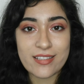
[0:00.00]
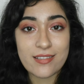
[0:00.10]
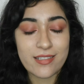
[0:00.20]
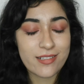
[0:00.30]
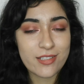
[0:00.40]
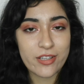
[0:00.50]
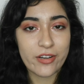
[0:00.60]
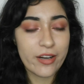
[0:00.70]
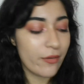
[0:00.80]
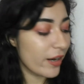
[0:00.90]
It's
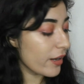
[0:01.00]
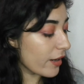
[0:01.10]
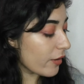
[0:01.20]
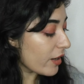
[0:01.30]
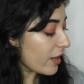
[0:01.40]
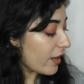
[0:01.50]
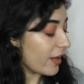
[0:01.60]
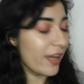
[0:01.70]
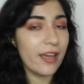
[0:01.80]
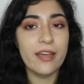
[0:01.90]
6:30 right now,
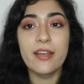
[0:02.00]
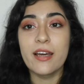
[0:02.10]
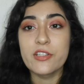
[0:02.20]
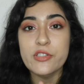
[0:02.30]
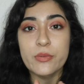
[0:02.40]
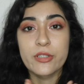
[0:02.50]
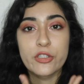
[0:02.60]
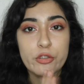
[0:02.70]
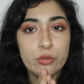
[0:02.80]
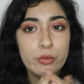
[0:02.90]
and I just
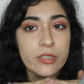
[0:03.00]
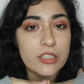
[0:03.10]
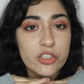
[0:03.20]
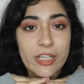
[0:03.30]
wanted to